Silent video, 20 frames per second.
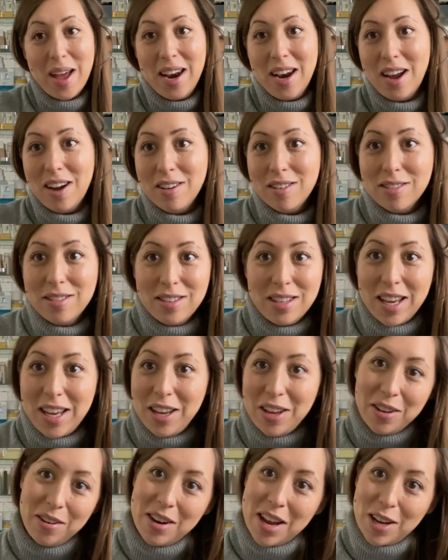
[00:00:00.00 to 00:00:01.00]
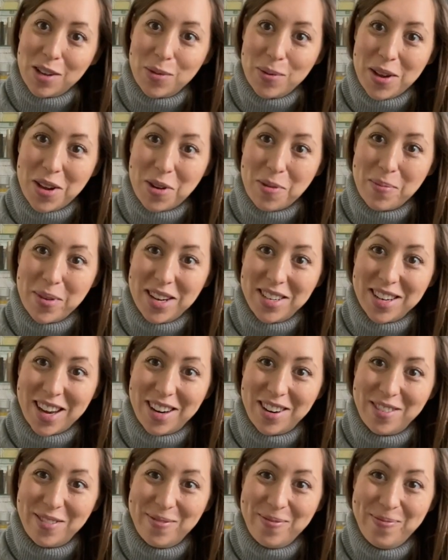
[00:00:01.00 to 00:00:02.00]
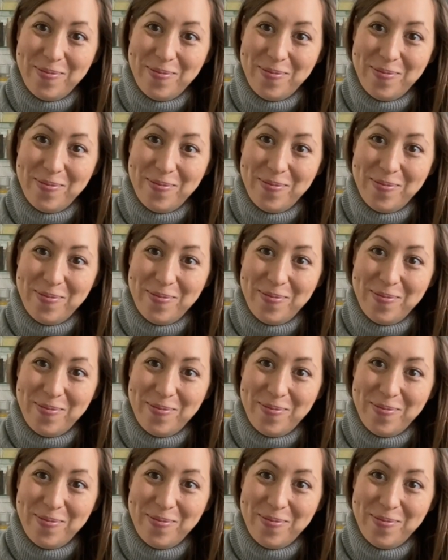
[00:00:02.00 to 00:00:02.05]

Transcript: and I'll see you next week on my channel.